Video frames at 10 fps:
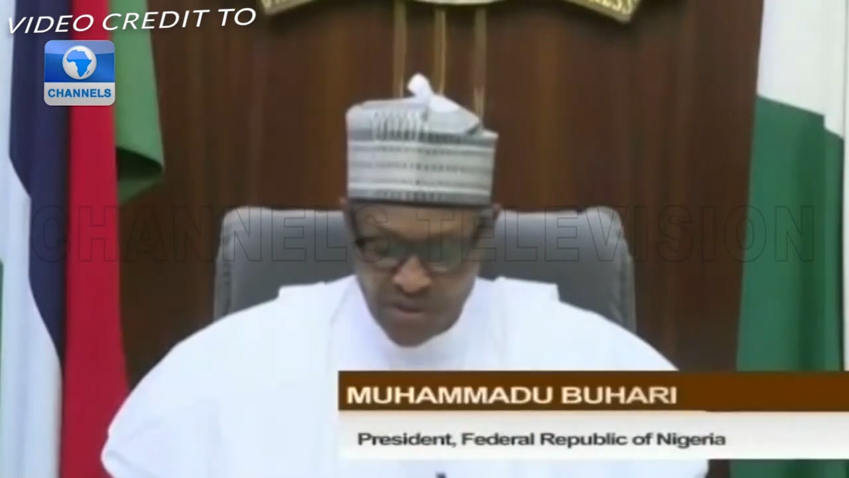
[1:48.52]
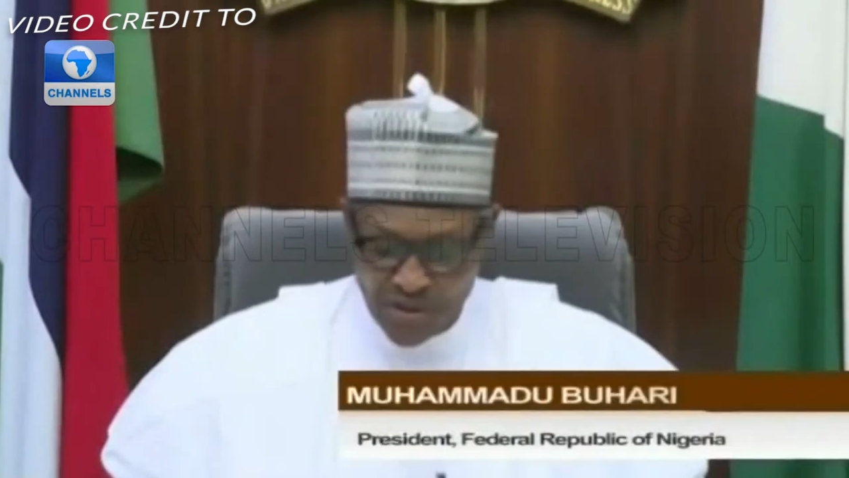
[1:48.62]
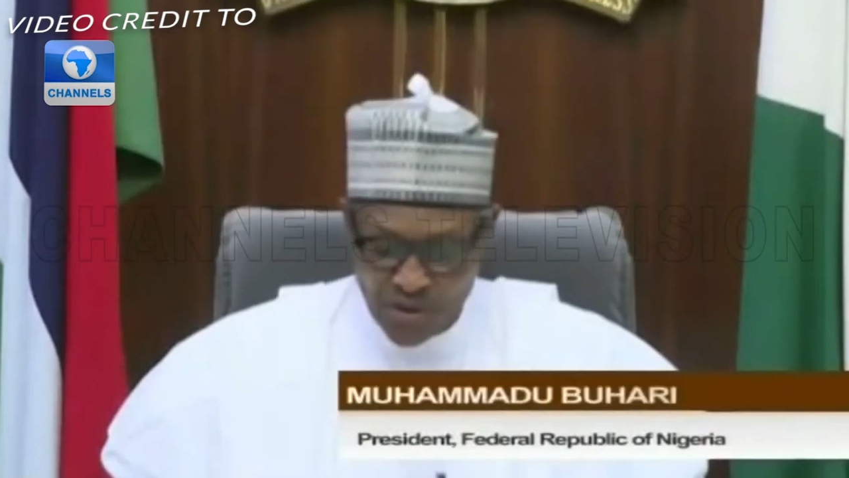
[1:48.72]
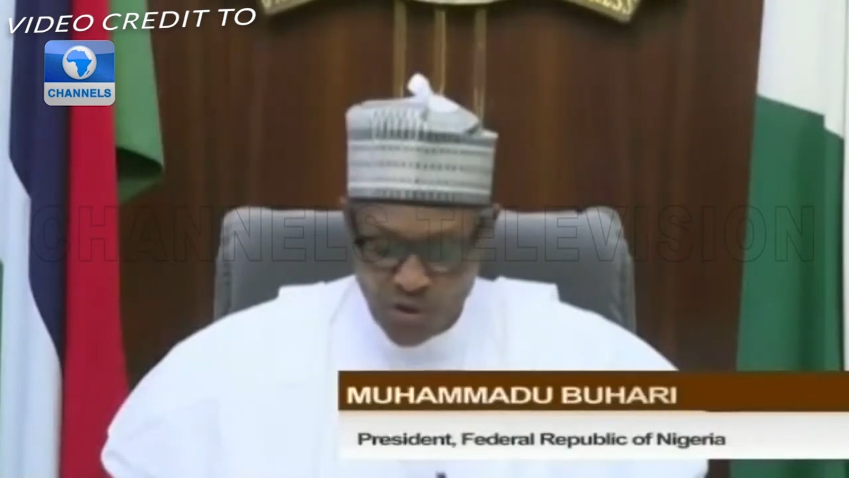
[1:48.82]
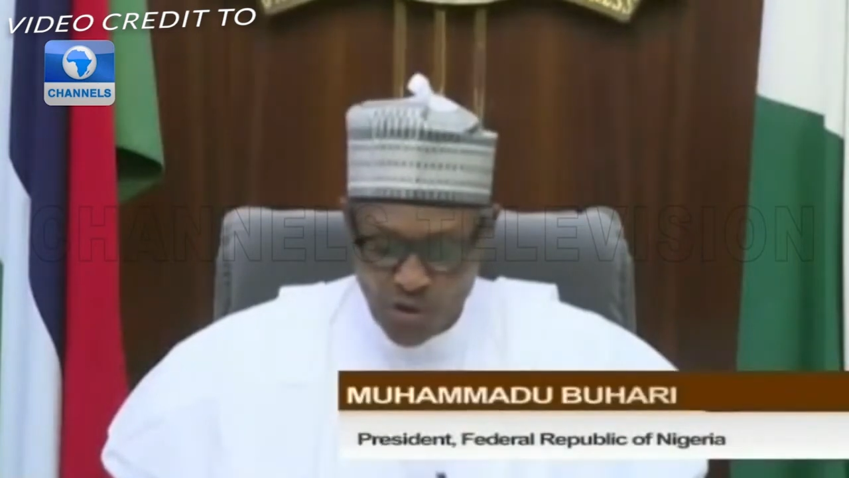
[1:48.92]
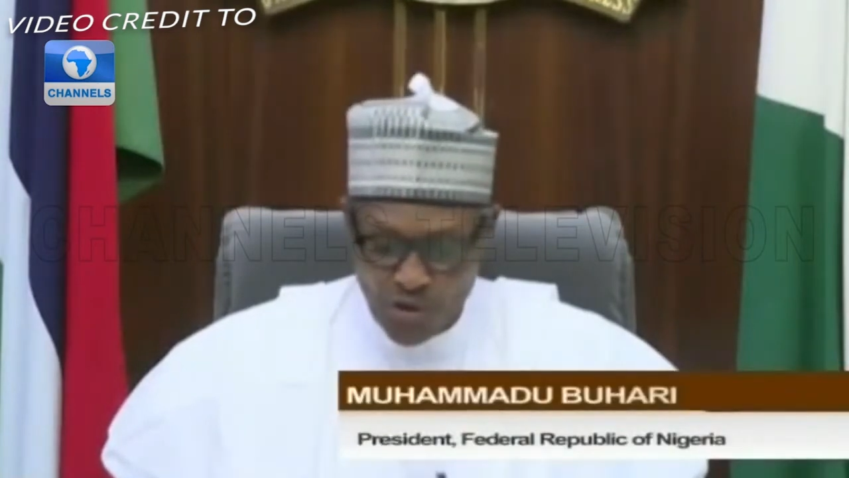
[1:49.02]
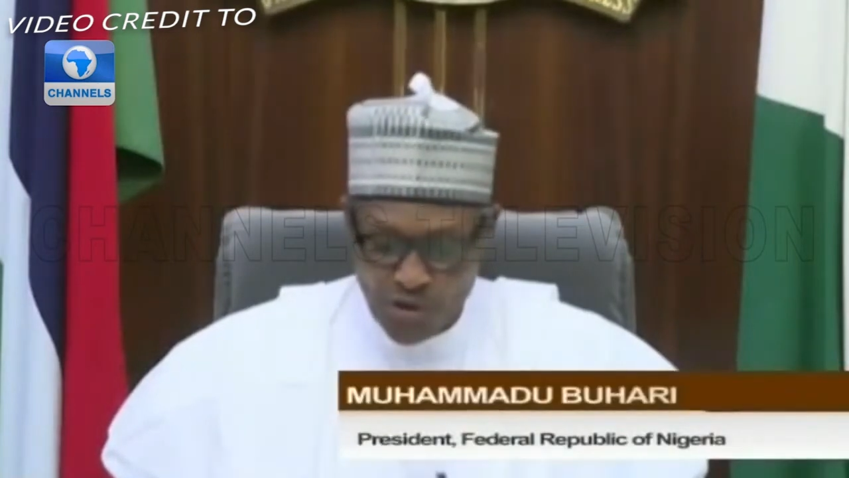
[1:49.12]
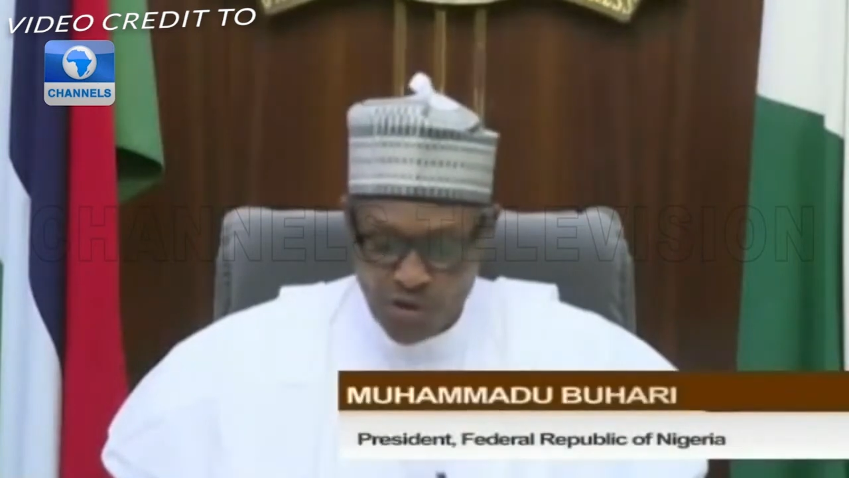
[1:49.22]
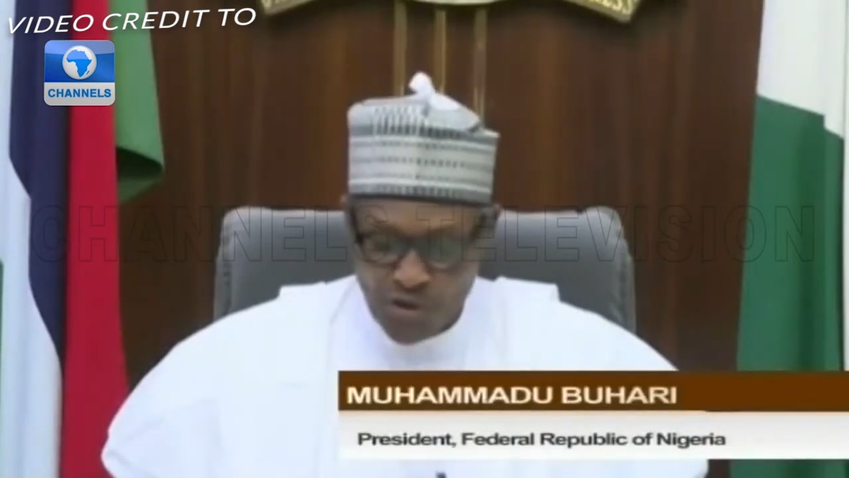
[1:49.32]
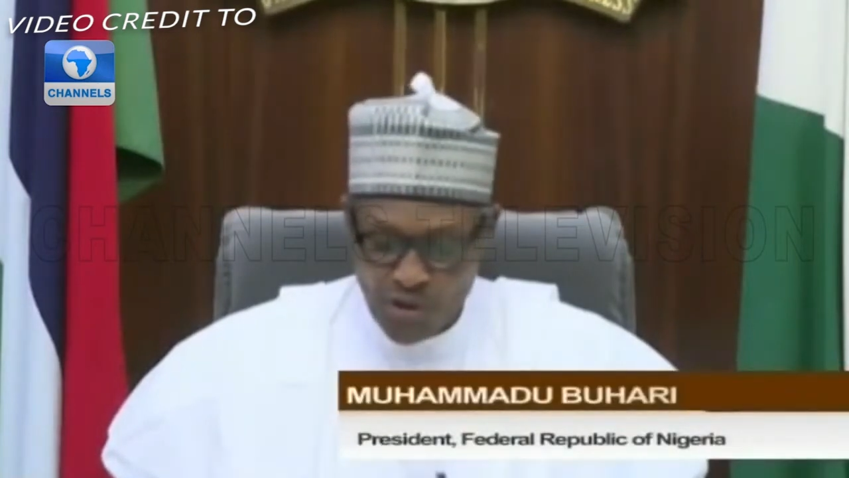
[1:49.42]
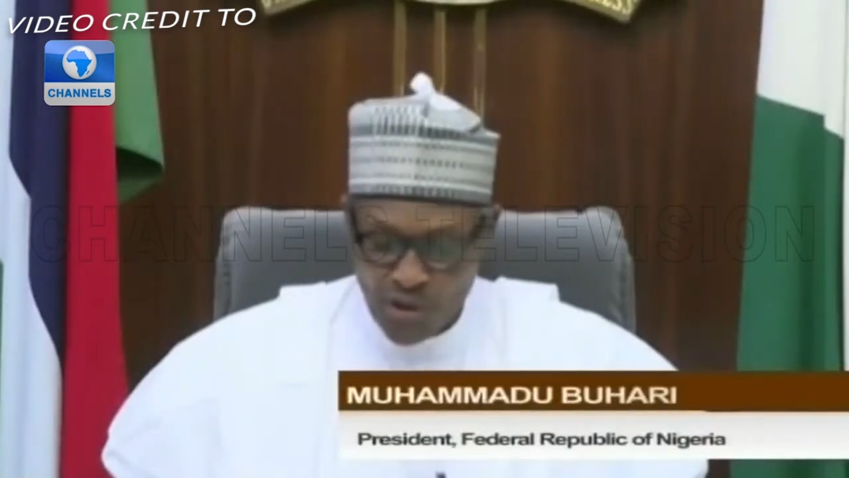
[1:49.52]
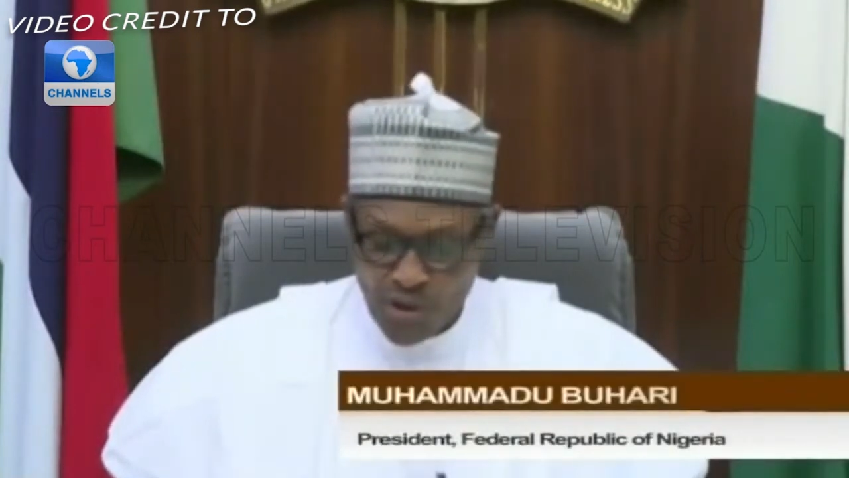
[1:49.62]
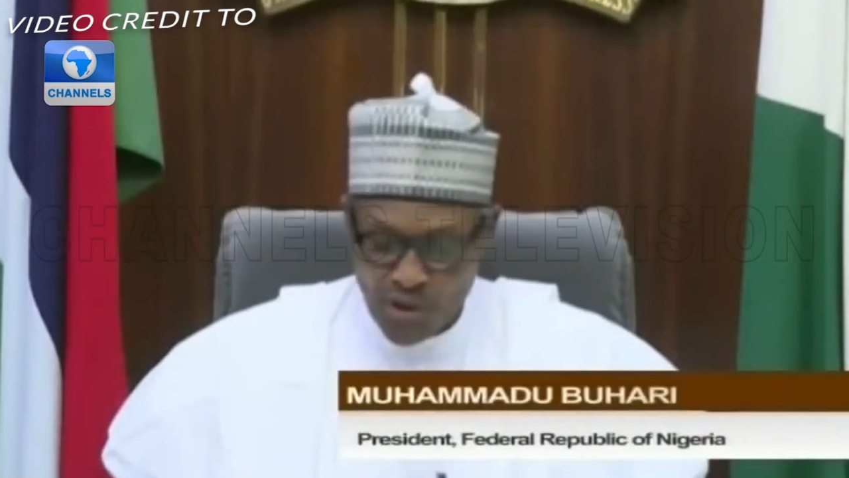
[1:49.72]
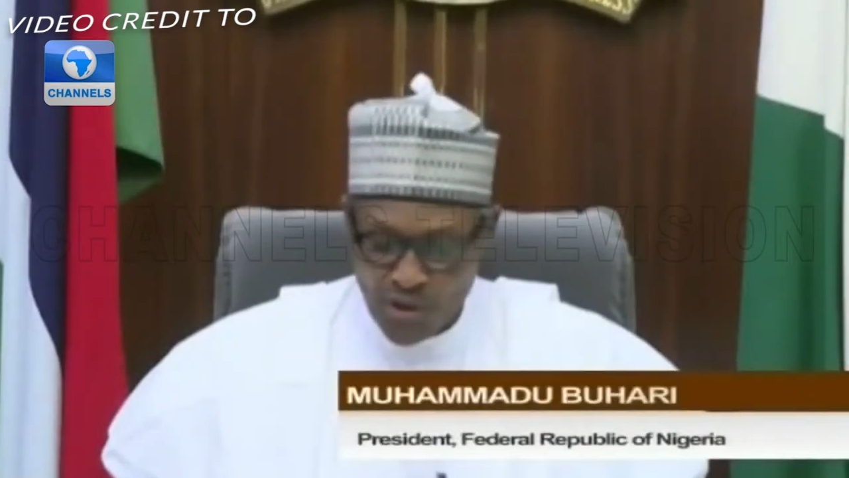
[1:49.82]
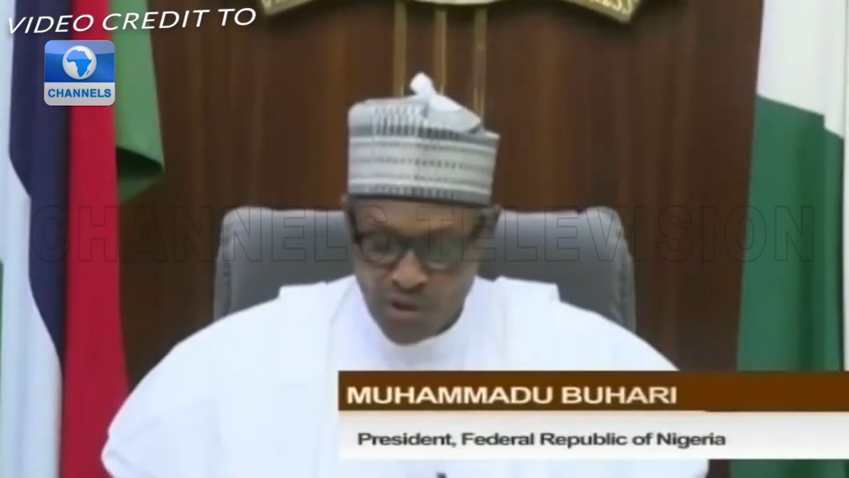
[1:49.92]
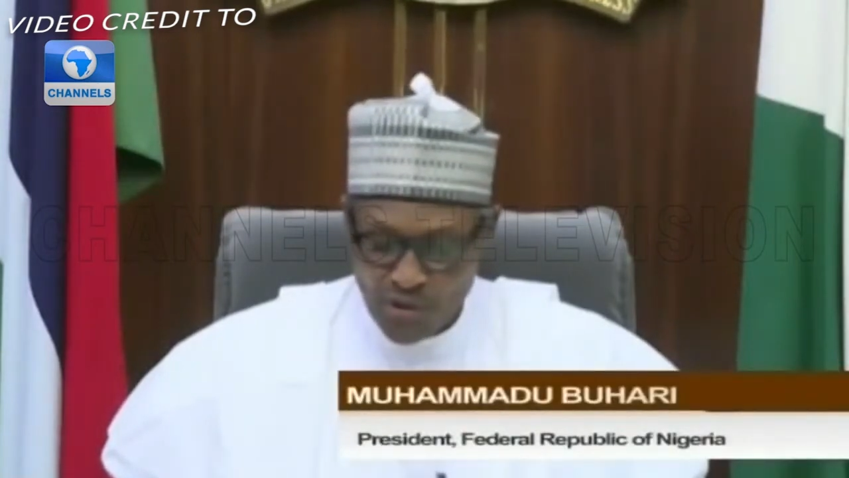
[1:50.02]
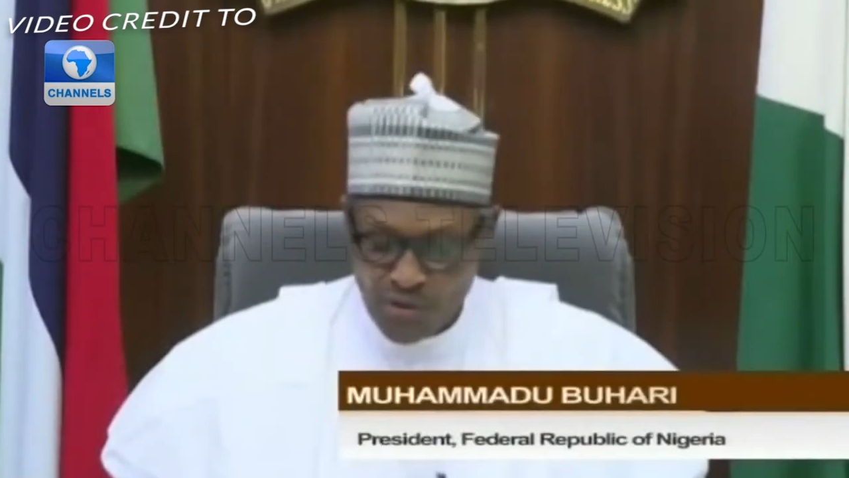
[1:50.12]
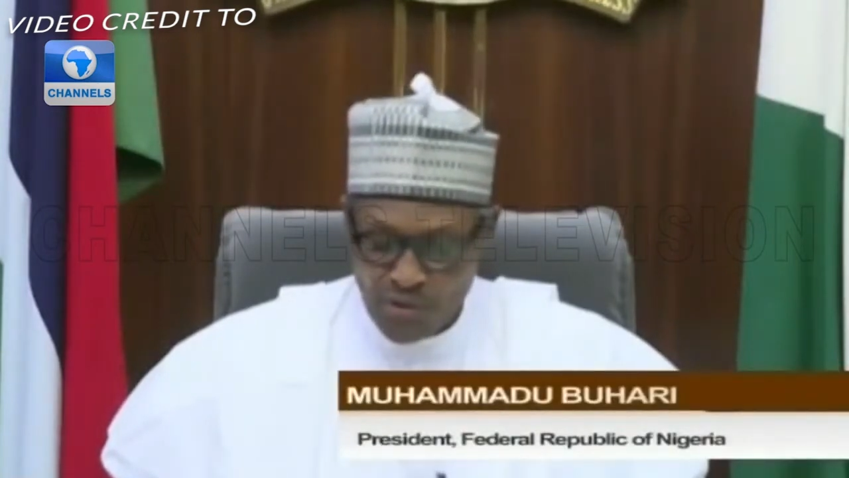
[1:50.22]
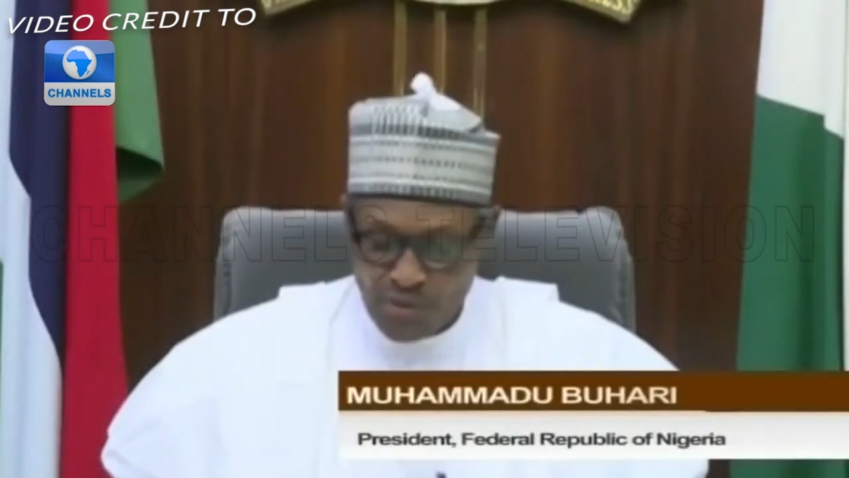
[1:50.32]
The choice to